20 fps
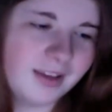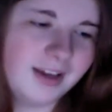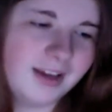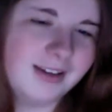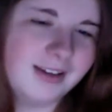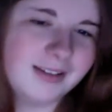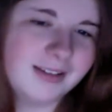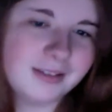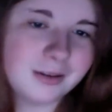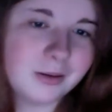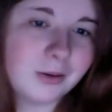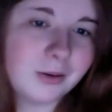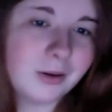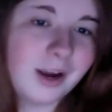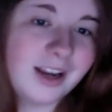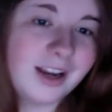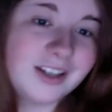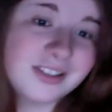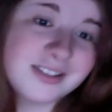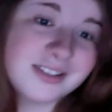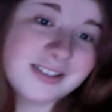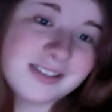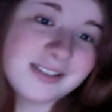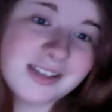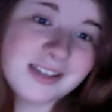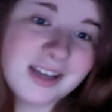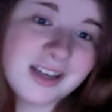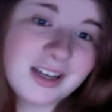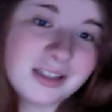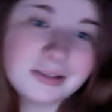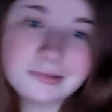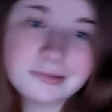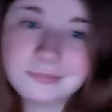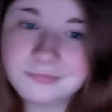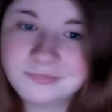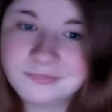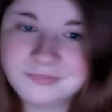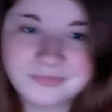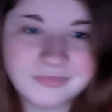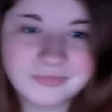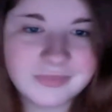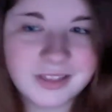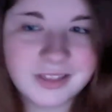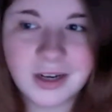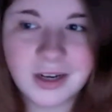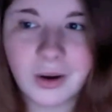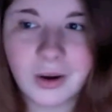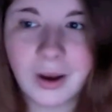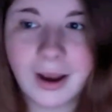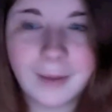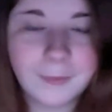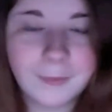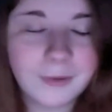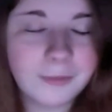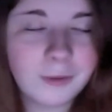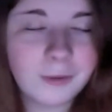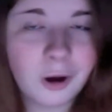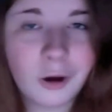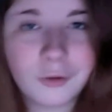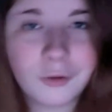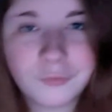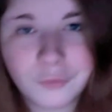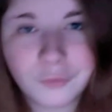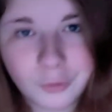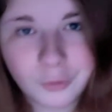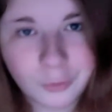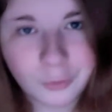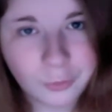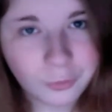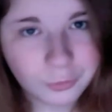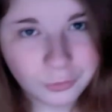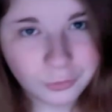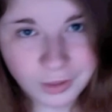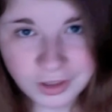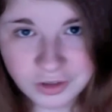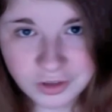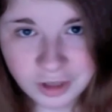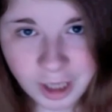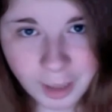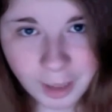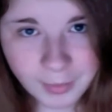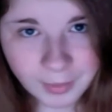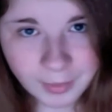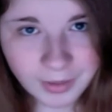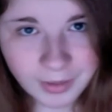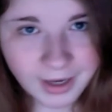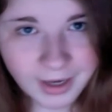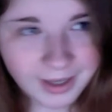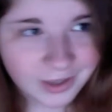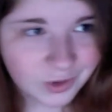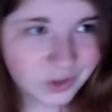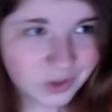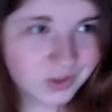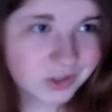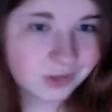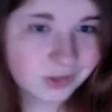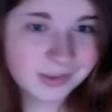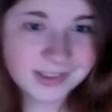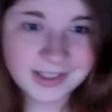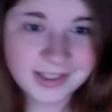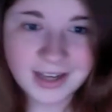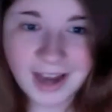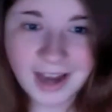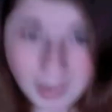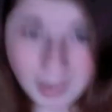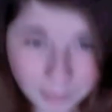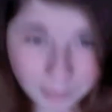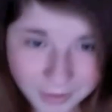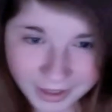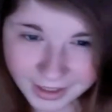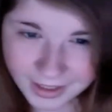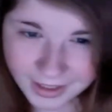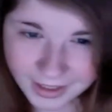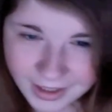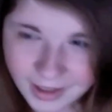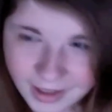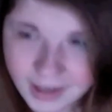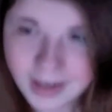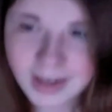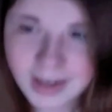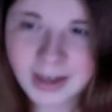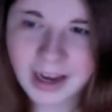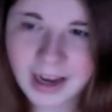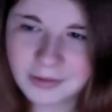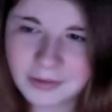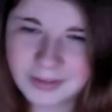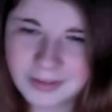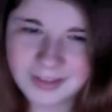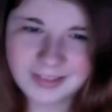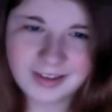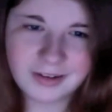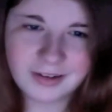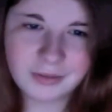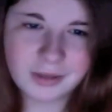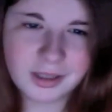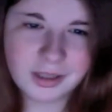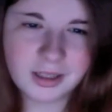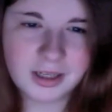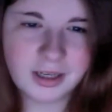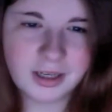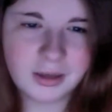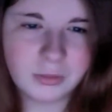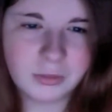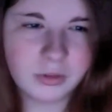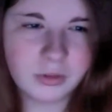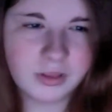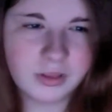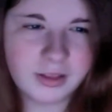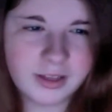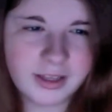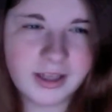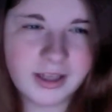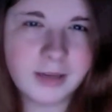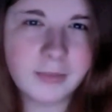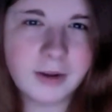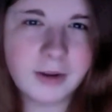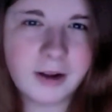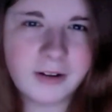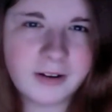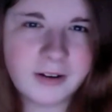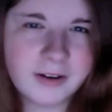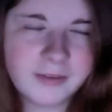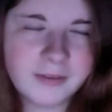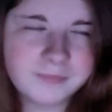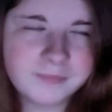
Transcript: So I just... you know, I'm all for old Rachel coming back. I just don't see it happening. I don't think they really were thinking about it.